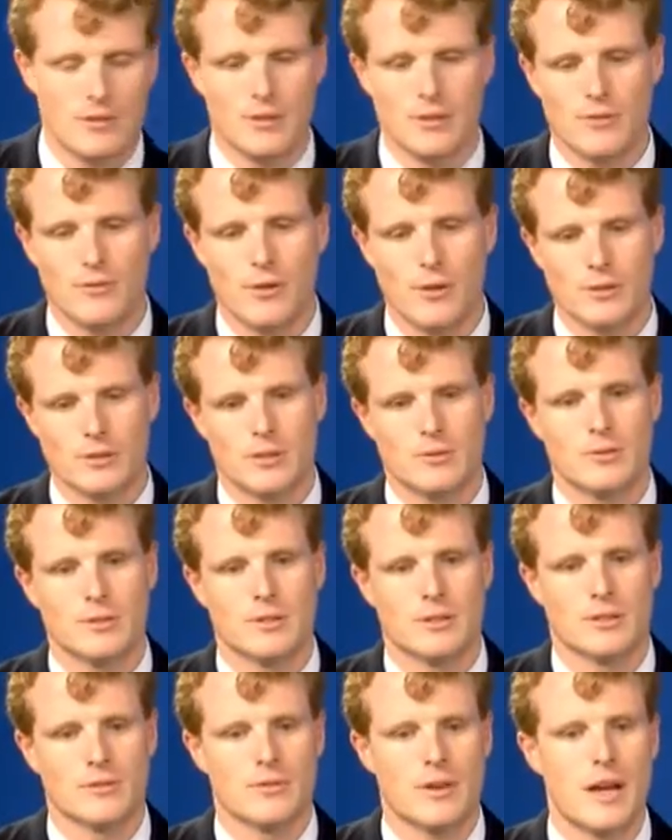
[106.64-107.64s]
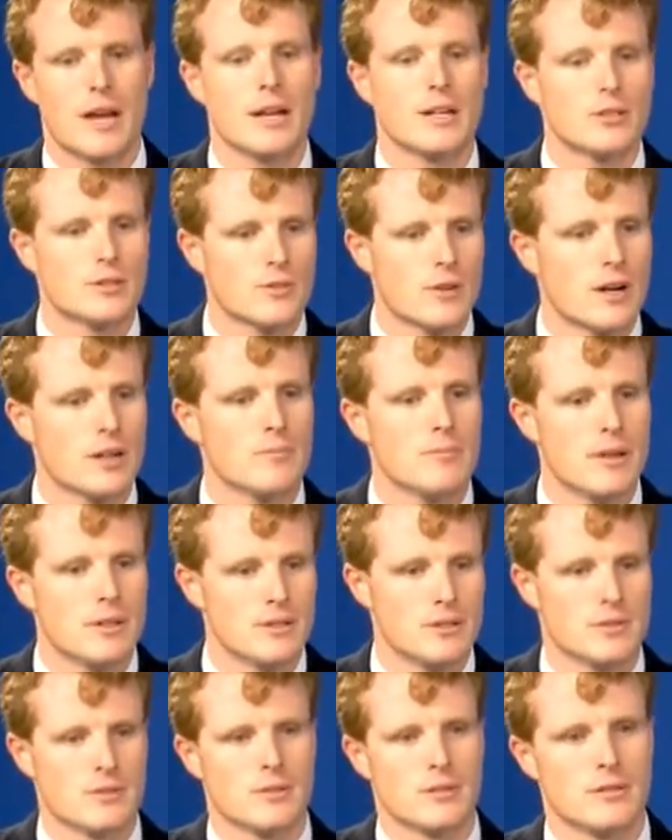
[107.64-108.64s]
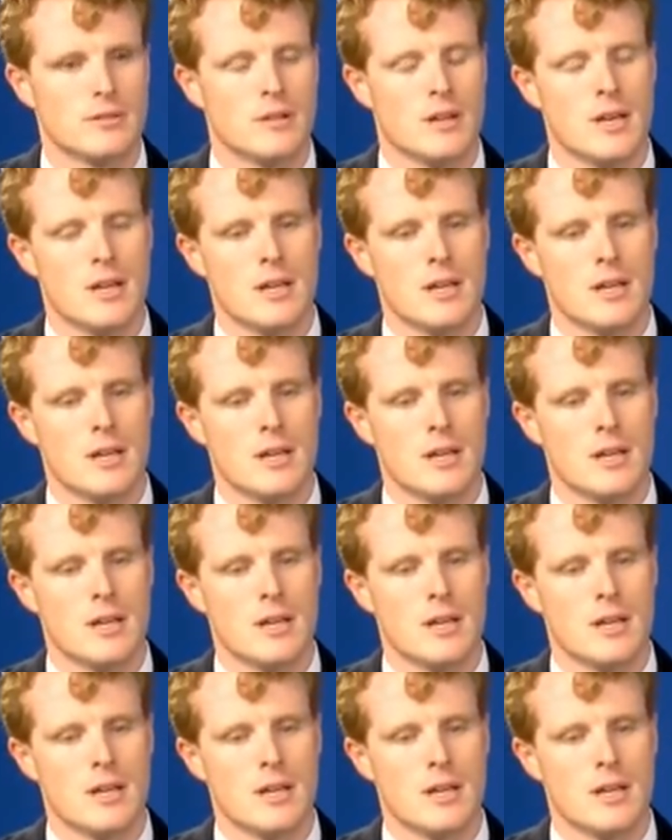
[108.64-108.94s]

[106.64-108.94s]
the folks that we serve, and trying to make sure that